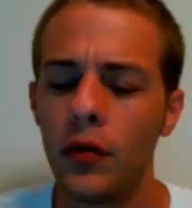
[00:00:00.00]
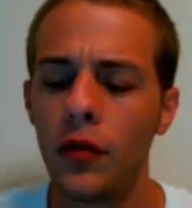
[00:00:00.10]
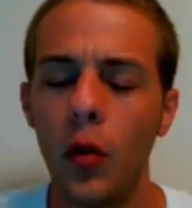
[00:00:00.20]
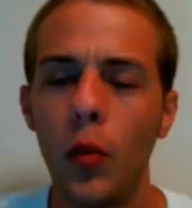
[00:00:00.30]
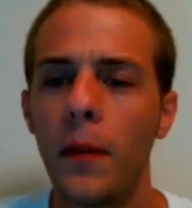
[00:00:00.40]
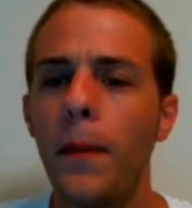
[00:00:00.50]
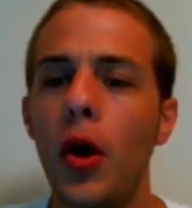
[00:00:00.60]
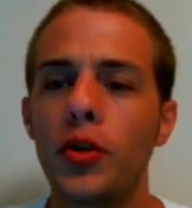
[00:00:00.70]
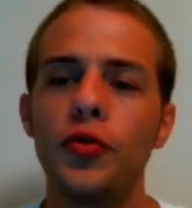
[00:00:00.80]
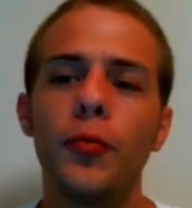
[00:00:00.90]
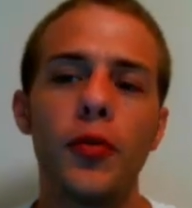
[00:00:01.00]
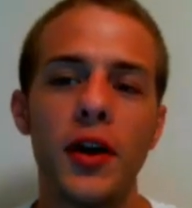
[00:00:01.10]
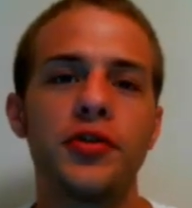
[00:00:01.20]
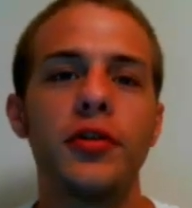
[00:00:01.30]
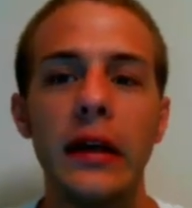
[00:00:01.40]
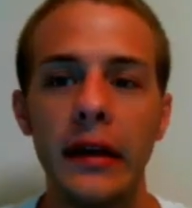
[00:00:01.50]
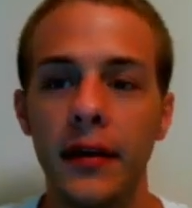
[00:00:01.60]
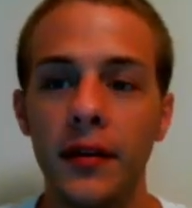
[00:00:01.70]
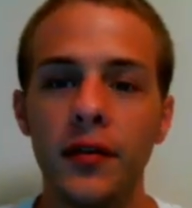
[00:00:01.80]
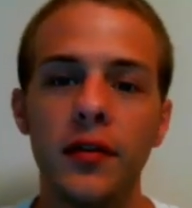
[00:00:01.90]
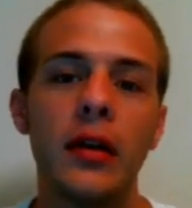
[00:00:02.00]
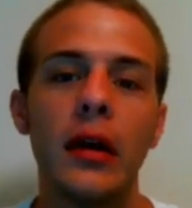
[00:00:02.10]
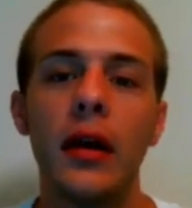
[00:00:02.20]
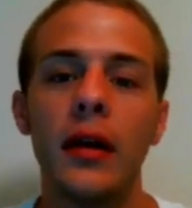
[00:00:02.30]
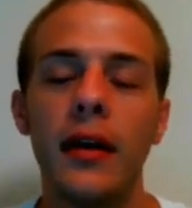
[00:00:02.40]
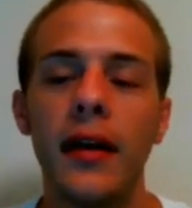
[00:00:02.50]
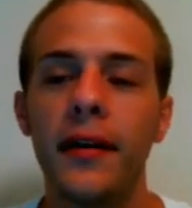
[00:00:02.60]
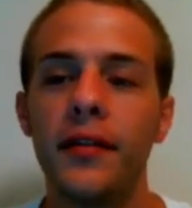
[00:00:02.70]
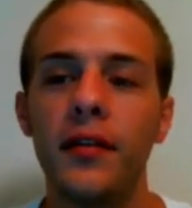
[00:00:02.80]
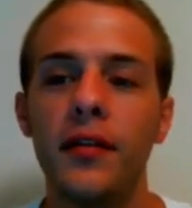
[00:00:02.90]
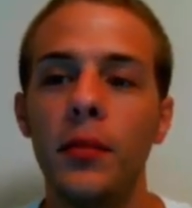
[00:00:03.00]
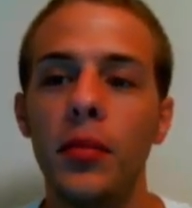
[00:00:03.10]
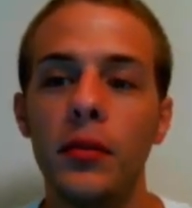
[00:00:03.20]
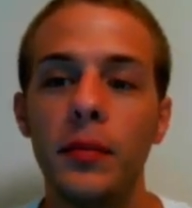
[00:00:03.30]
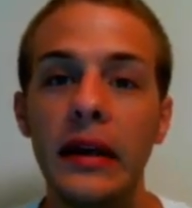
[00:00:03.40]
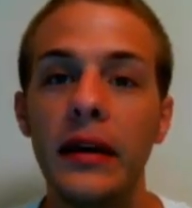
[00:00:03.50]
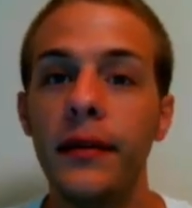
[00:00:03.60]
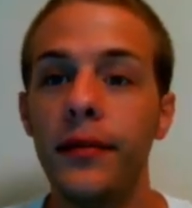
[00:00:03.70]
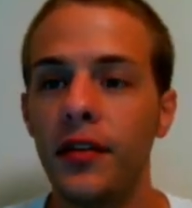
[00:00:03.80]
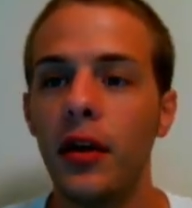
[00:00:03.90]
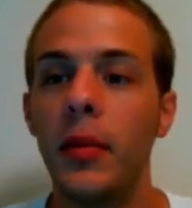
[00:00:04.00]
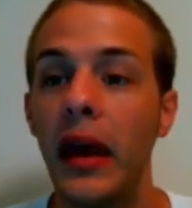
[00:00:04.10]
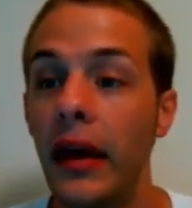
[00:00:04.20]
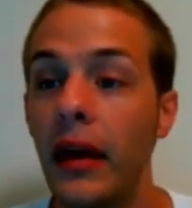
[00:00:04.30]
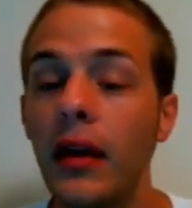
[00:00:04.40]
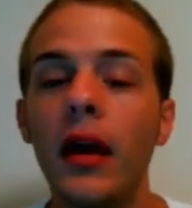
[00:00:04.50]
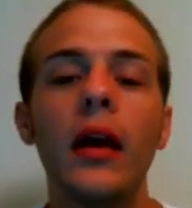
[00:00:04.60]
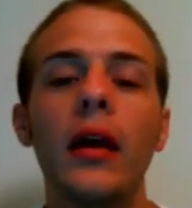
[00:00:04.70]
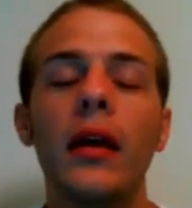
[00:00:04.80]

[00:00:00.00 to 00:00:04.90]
So what a partial pressure is, uh, and it has the symbol P sub n,